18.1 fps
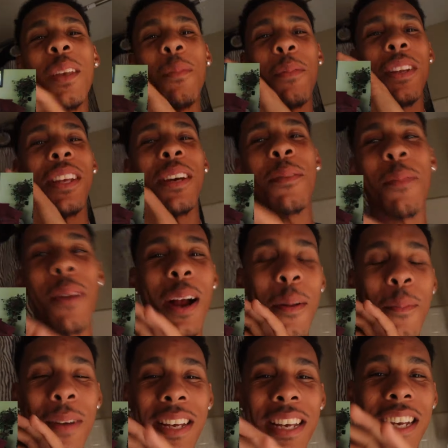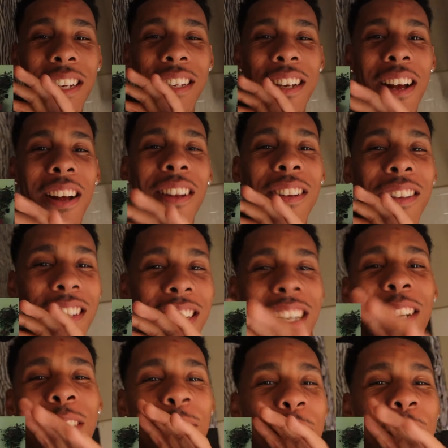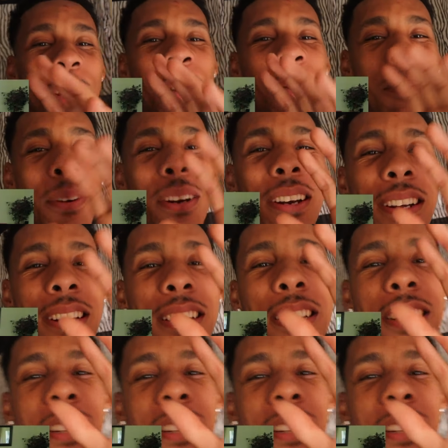but look, bro, I'm gonna catch y'all in a minute, bro.